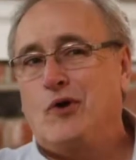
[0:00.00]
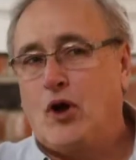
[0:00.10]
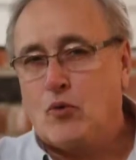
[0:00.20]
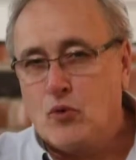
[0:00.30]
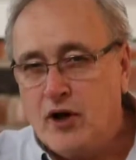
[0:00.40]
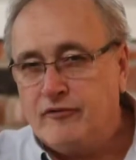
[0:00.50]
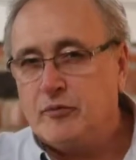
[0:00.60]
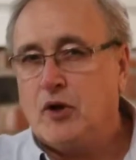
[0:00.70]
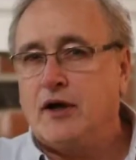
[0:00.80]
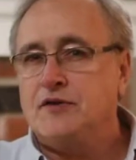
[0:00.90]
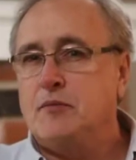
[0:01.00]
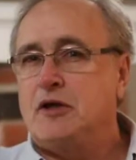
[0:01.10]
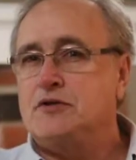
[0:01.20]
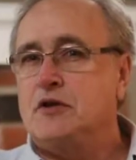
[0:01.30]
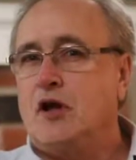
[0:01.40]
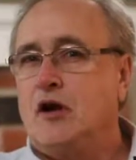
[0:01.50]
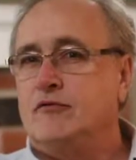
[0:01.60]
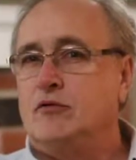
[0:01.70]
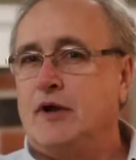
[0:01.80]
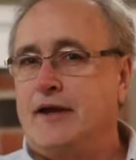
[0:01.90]
A rough approximation
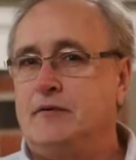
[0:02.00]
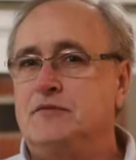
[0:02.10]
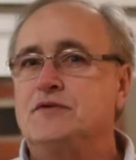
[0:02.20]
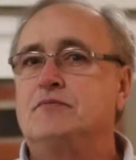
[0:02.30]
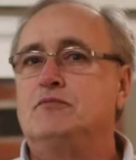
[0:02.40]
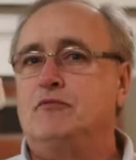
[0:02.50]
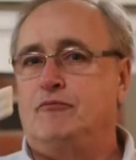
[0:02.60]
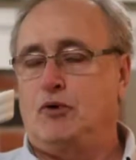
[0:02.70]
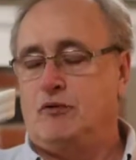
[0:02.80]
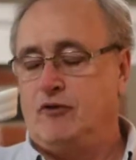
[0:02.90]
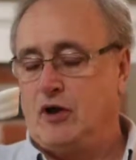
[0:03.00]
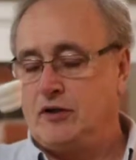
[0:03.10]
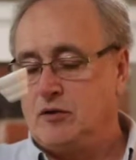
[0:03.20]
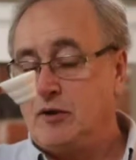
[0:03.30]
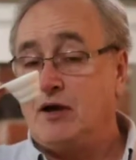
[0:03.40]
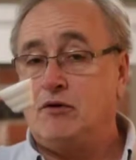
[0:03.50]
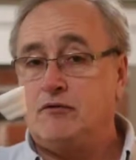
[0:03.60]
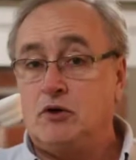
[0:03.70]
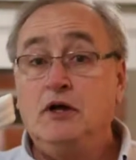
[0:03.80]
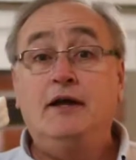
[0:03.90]
of grams per volume.
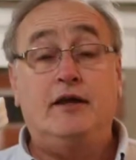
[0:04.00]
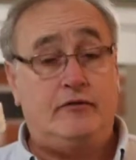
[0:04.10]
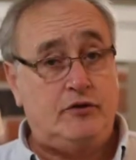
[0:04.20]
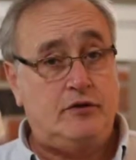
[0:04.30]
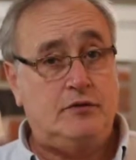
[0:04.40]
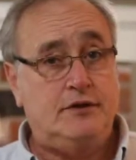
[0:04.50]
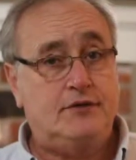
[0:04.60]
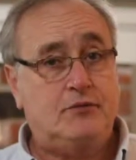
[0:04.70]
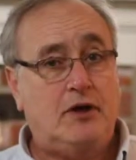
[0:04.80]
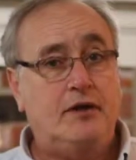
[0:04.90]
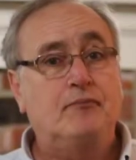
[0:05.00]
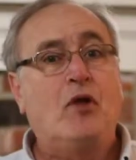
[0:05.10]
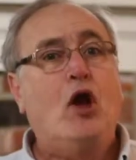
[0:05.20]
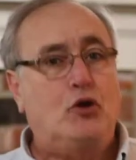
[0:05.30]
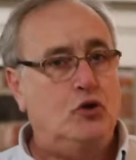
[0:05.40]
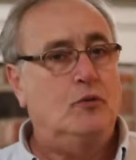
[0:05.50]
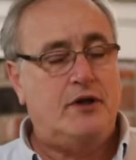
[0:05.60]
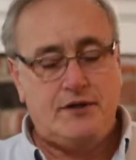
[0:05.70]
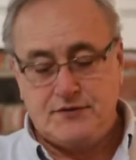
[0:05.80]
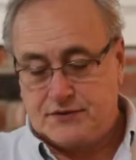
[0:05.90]
However, if you're doing this right, you'll
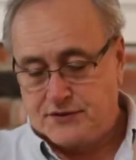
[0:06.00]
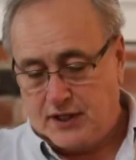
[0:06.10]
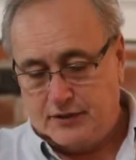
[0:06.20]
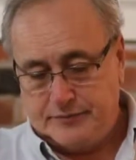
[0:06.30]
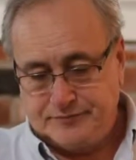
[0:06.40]
want to use a scale.